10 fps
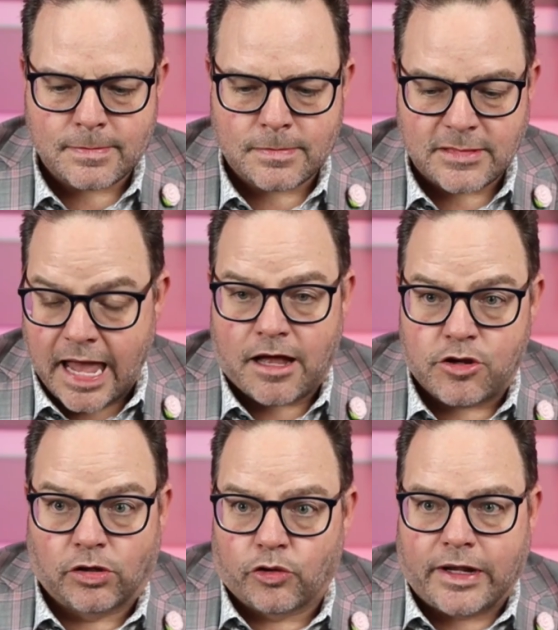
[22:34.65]
Yeah,
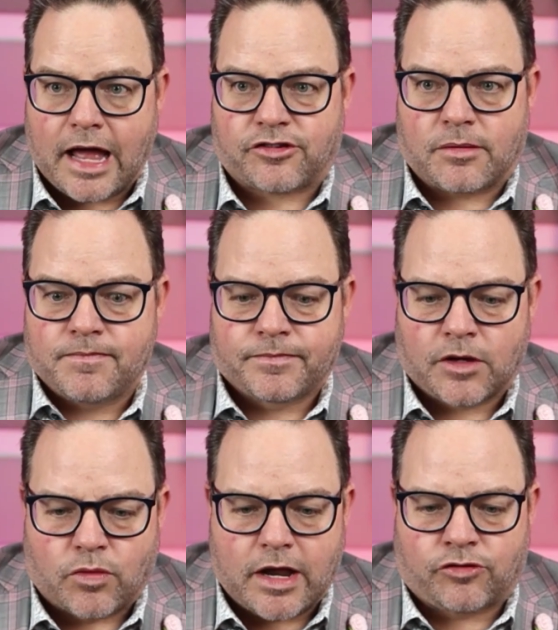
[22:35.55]
you literally ask them,
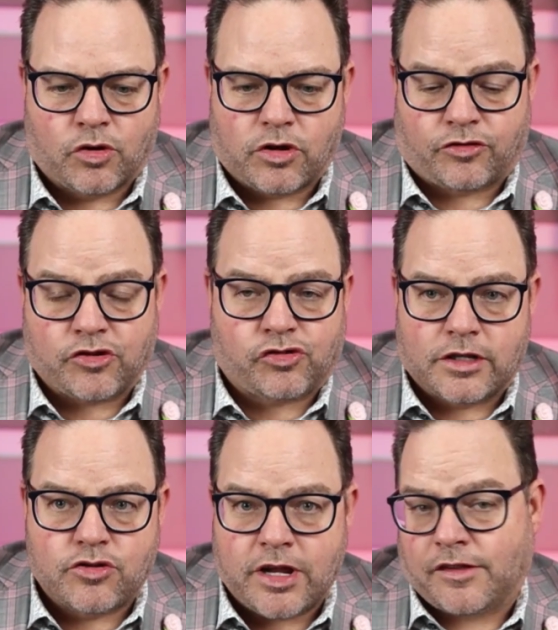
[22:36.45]
right? So
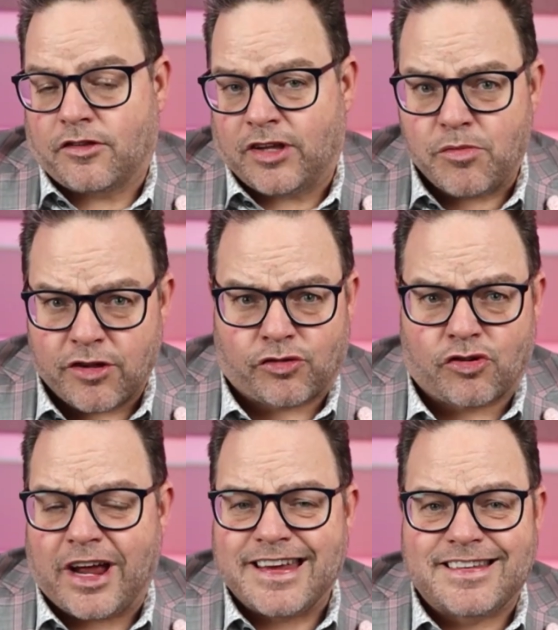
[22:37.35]
you take the same research
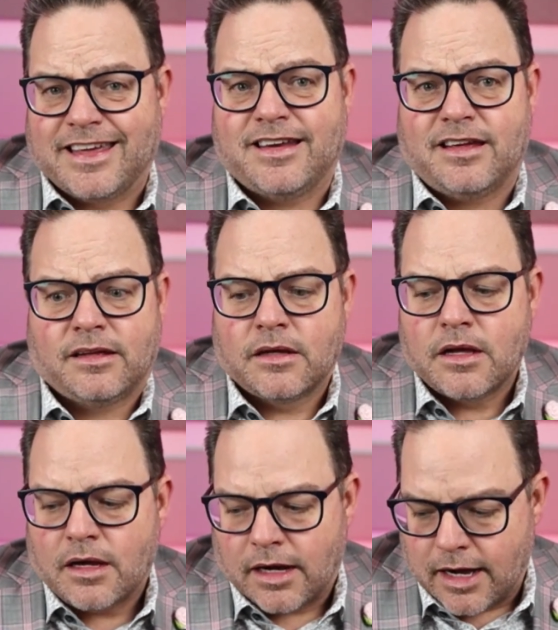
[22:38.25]
I did,
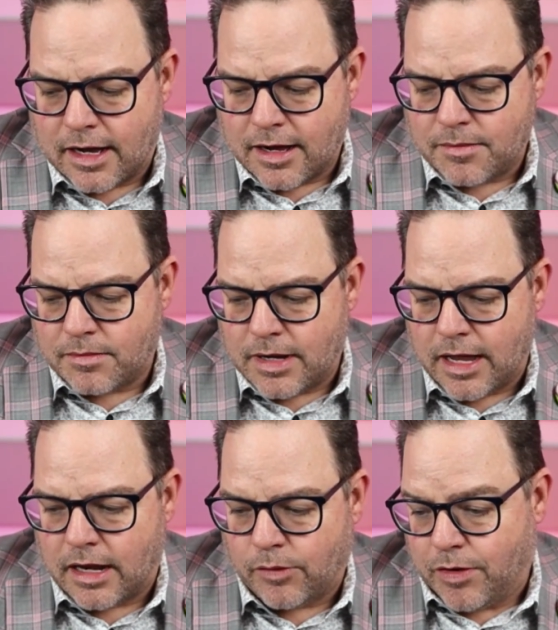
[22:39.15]

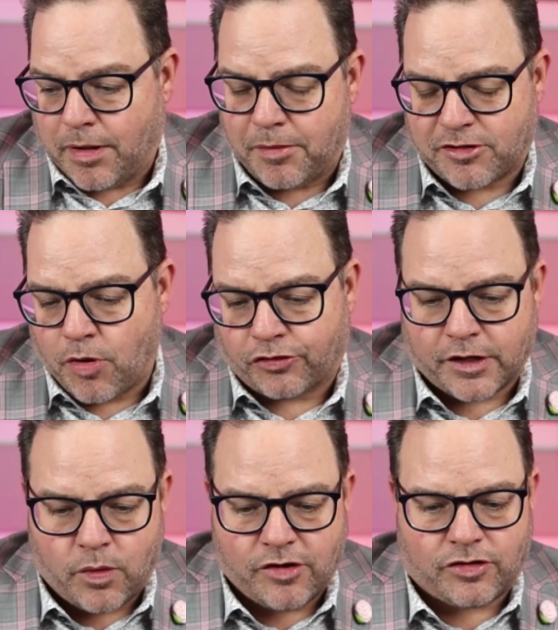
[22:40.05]
and we publish most of the
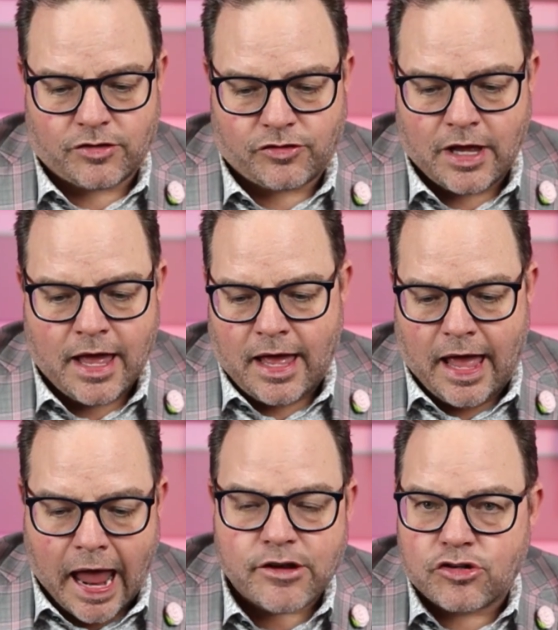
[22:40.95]
questions,
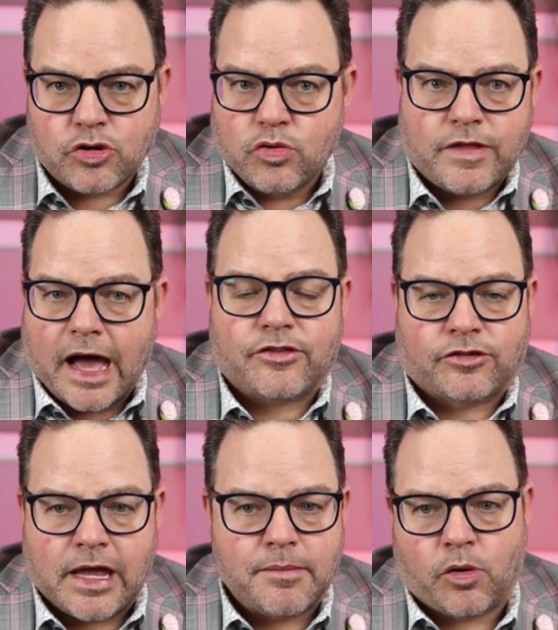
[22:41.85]
and do that
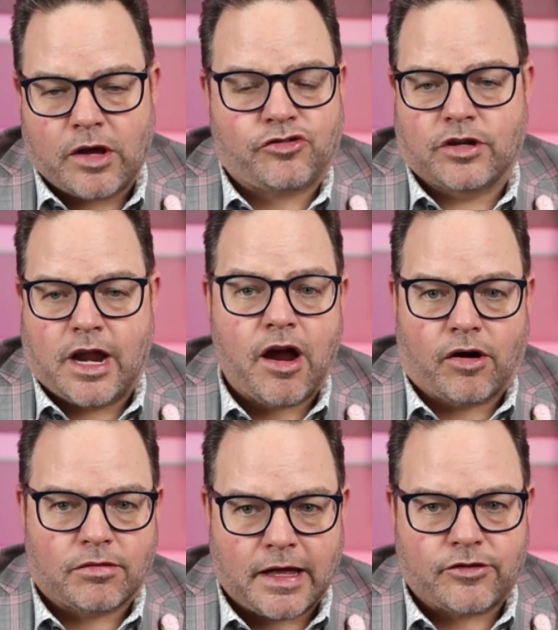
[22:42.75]
same questionnaire,
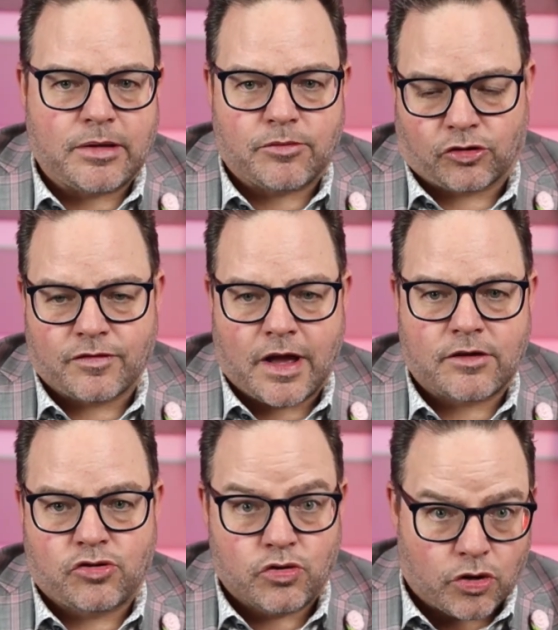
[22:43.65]
that same survey
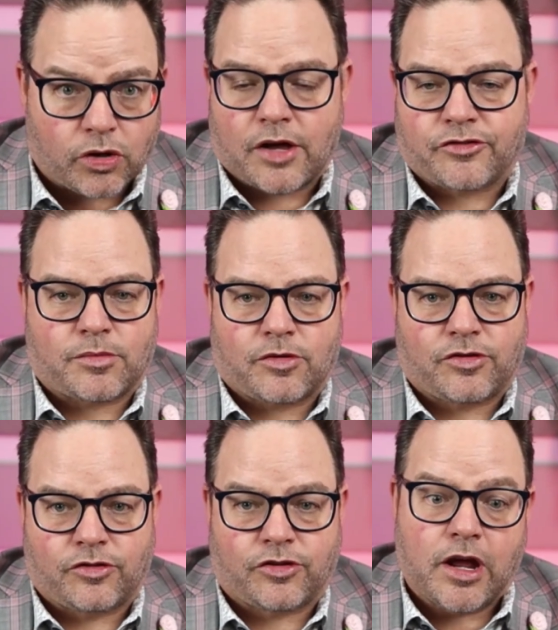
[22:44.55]
to your customers
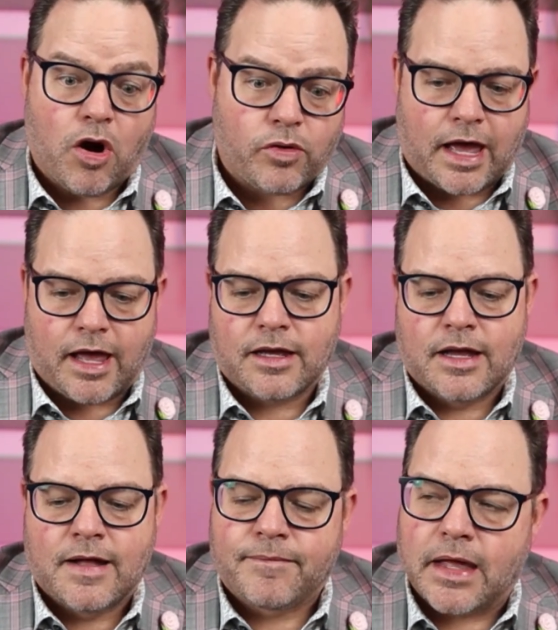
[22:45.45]
and say, okay,
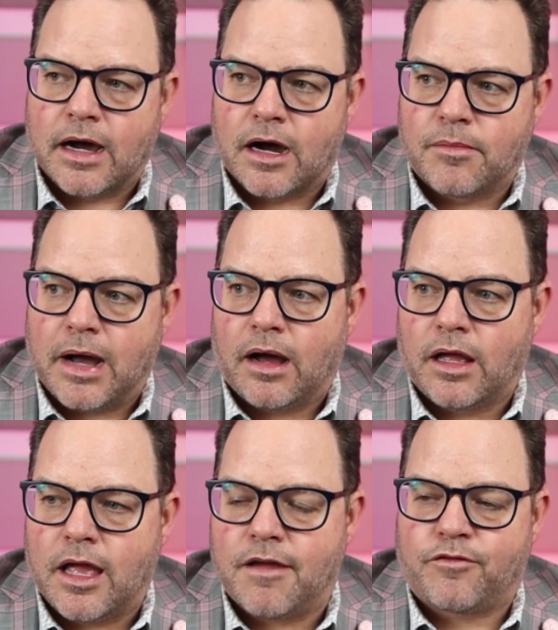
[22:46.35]
um,
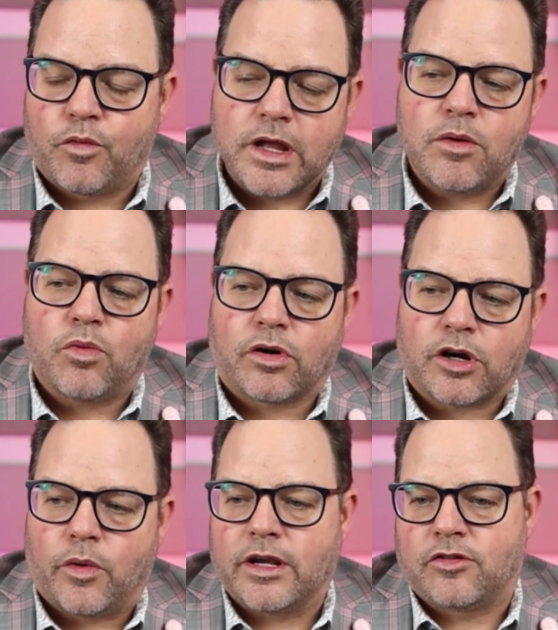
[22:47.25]
if we were
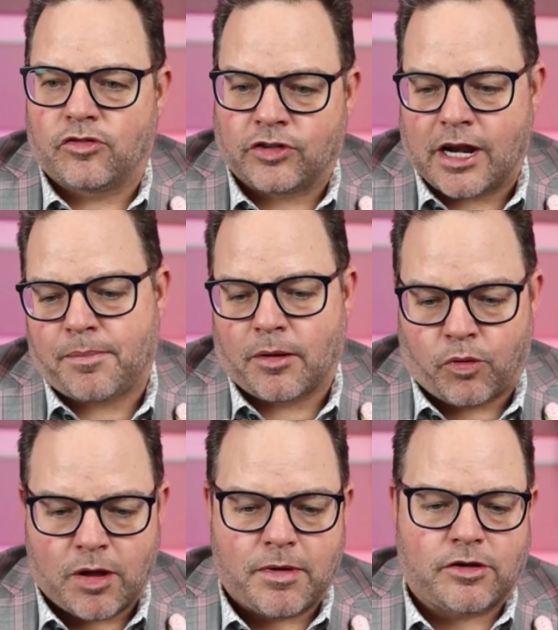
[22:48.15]
going to set up an
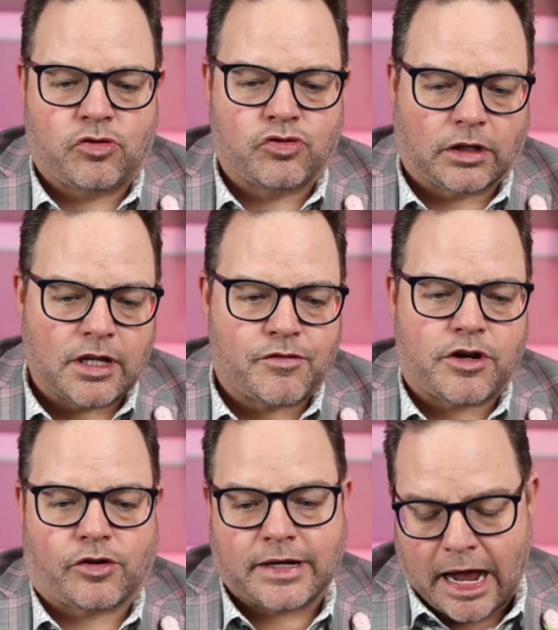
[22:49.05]
appointment to deliver
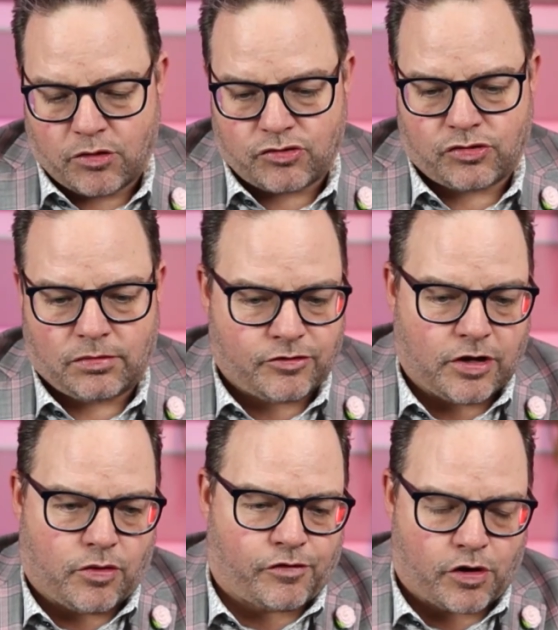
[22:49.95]
your couch, let's say
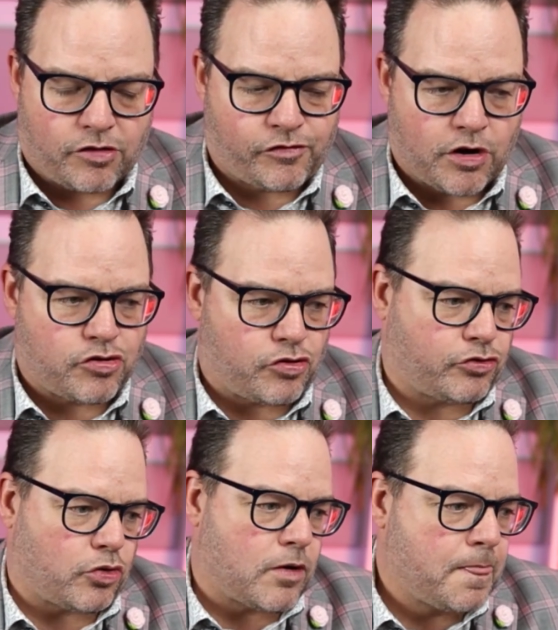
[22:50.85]
you're a furniture
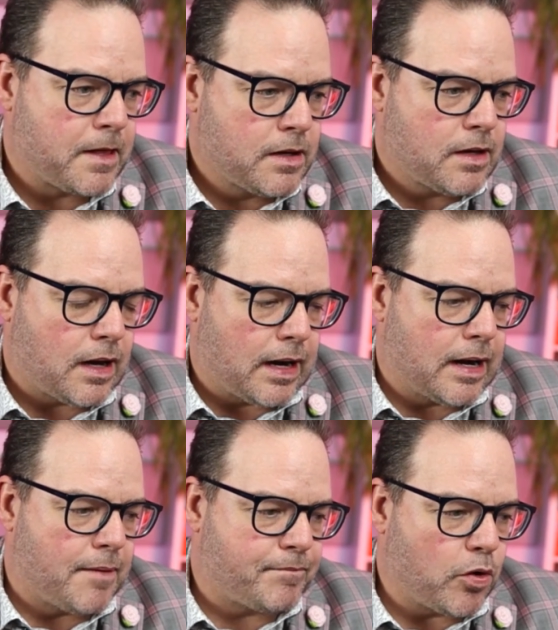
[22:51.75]
store,
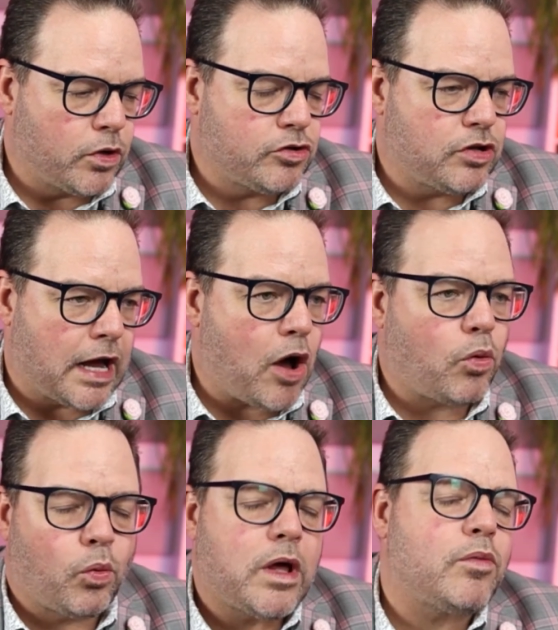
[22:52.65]
how
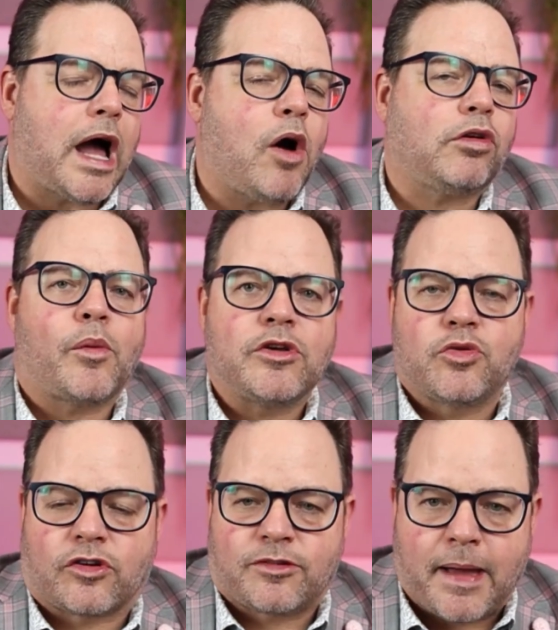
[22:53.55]
long would you
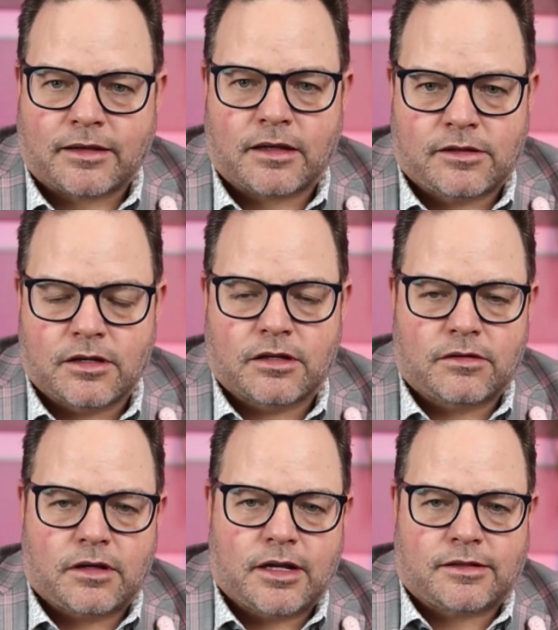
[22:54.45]
expect it
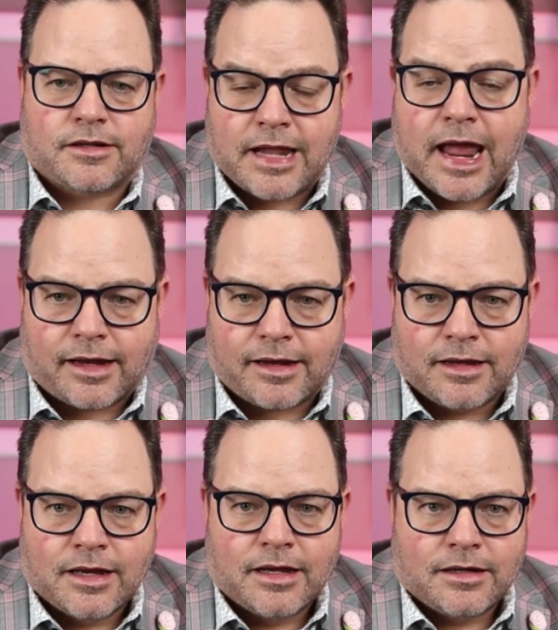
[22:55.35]
to take
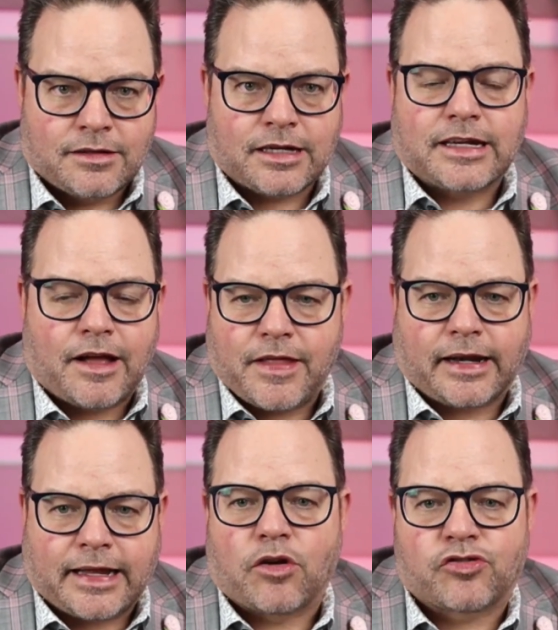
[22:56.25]
to get that
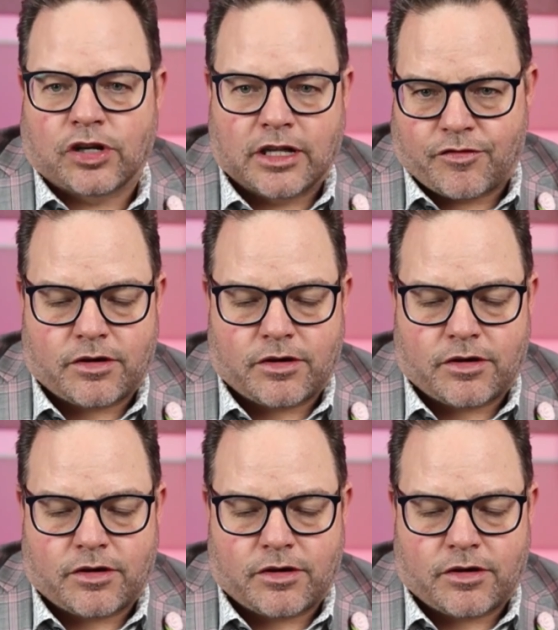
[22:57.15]
couch delivered?